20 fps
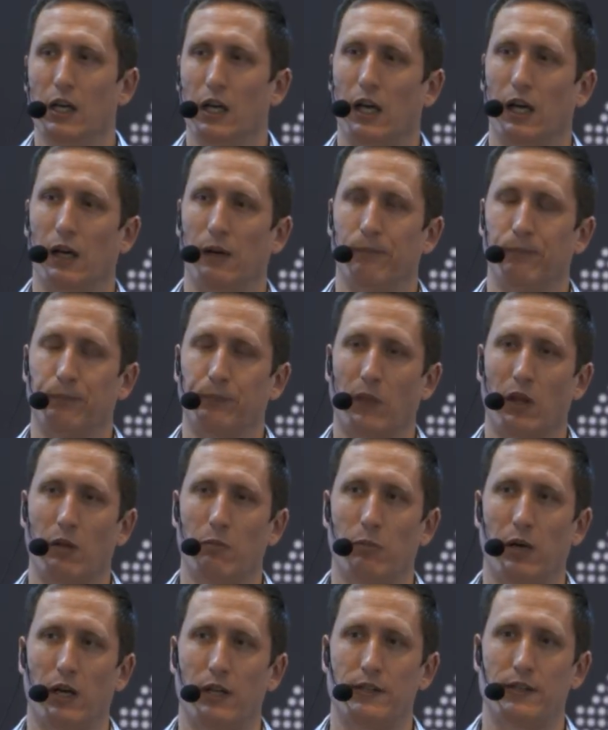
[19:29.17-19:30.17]

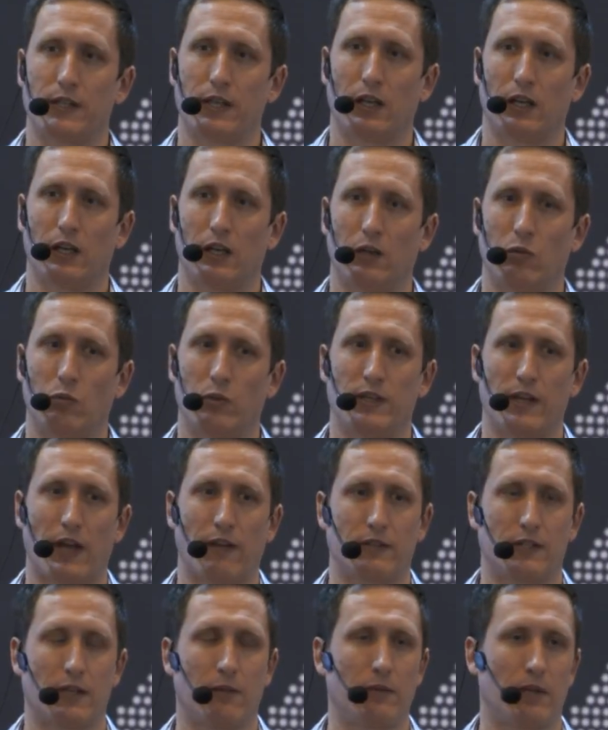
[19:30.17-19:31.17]
But we
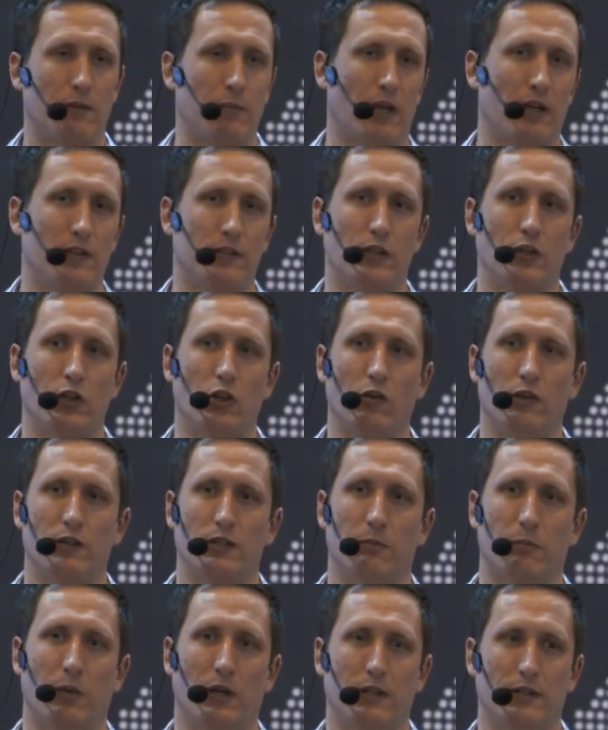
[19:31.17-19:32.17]
have some that pay us in
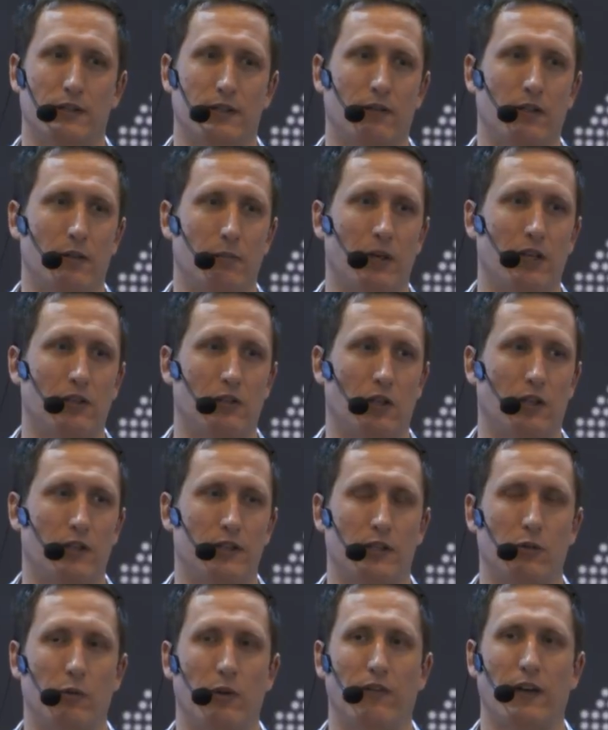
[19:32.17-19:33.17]
euros and some that pay in
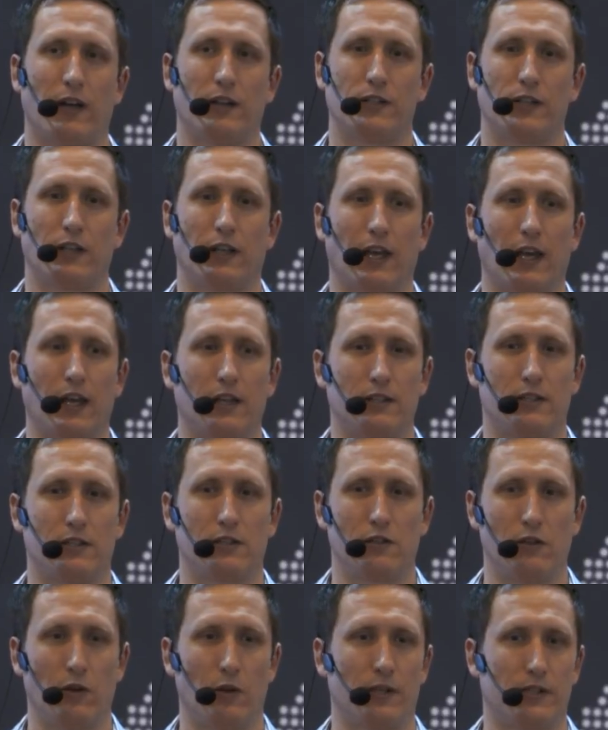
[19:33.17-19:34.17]
dollars. So we've had to get
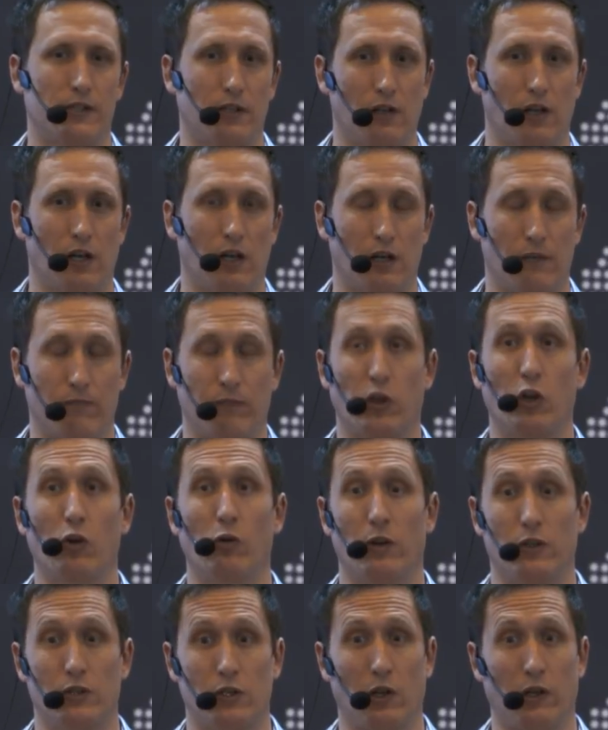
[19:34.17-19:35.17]

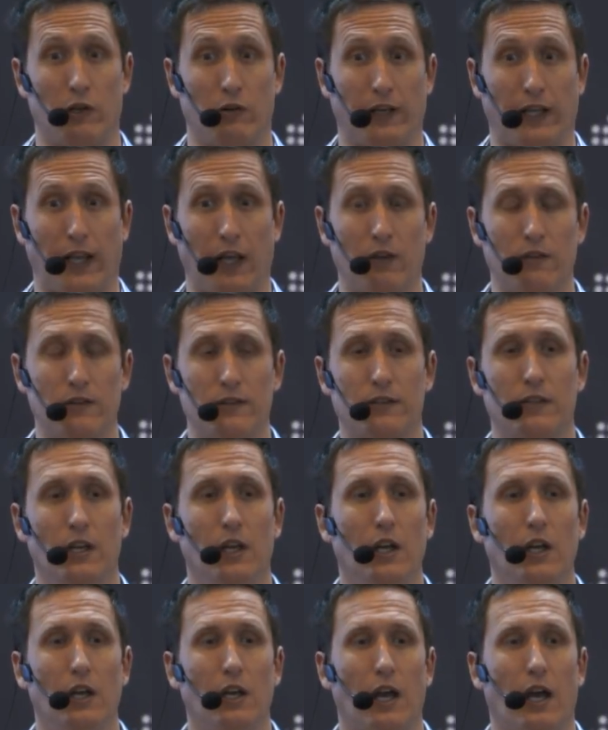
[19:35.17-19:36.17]
euro and dollar accounts,
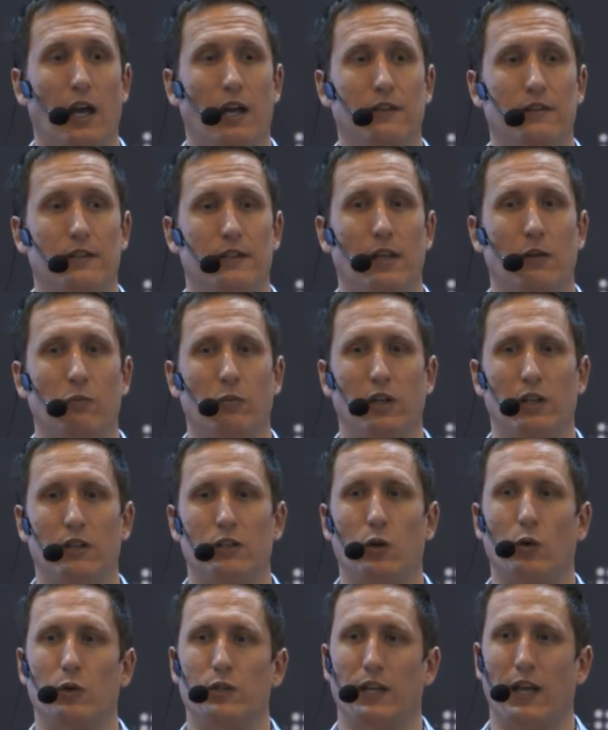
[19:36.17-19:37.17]
and then we
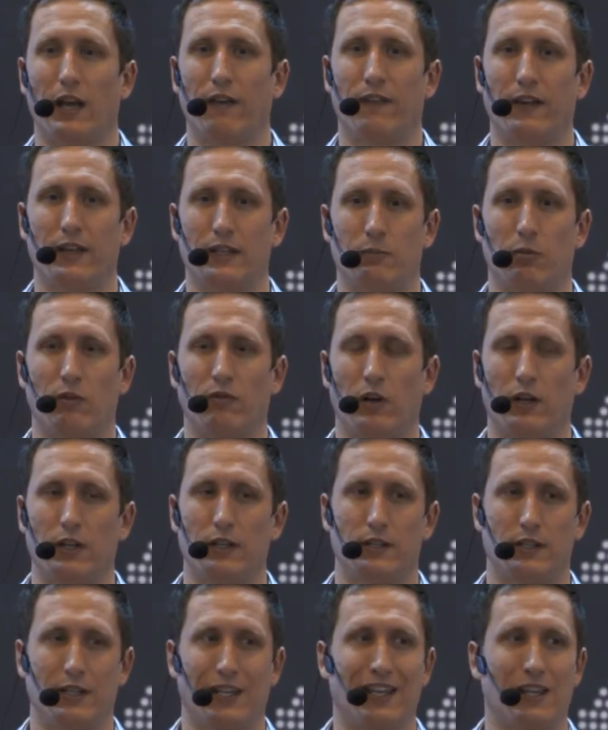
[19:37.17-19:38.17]
talk to FX
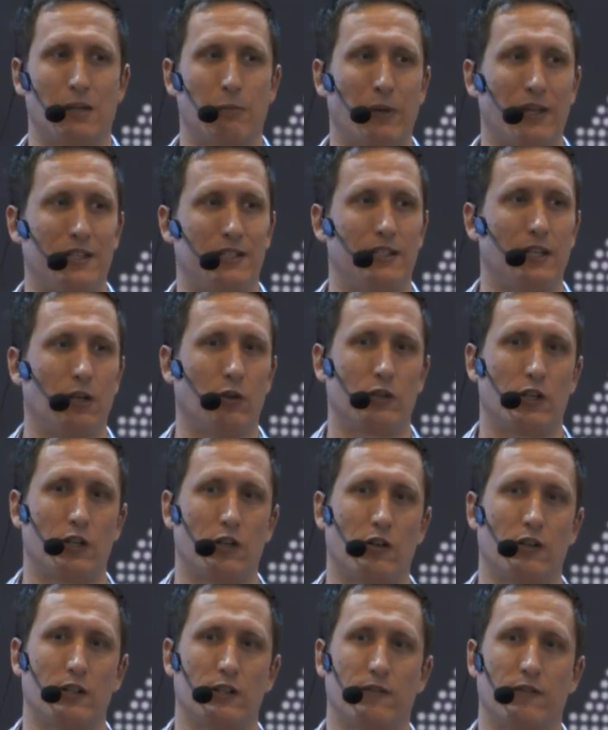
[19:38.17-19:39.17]
providers to get the best deal to
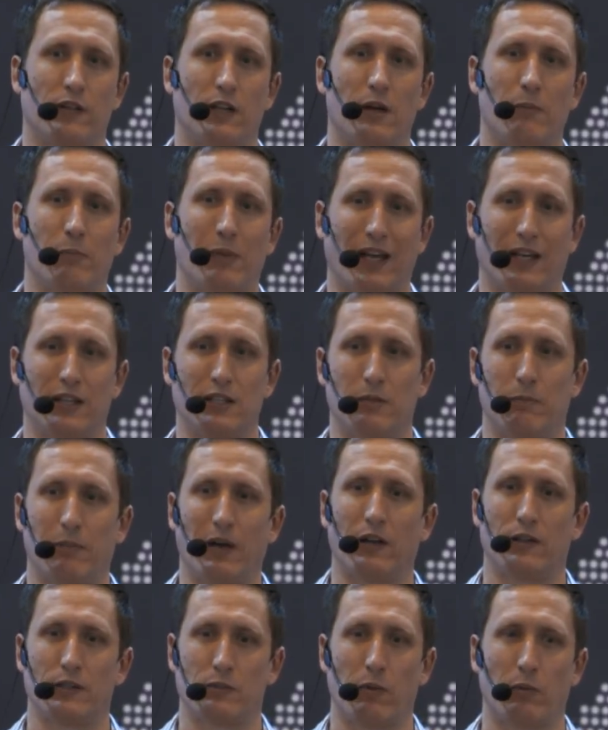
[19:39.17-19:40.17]
transfer that back into
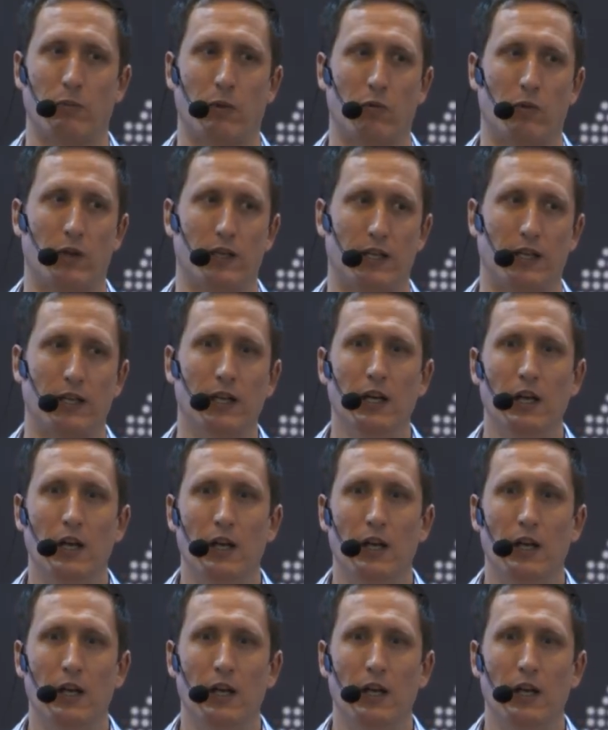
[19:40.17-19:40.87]
pounds when we're ready.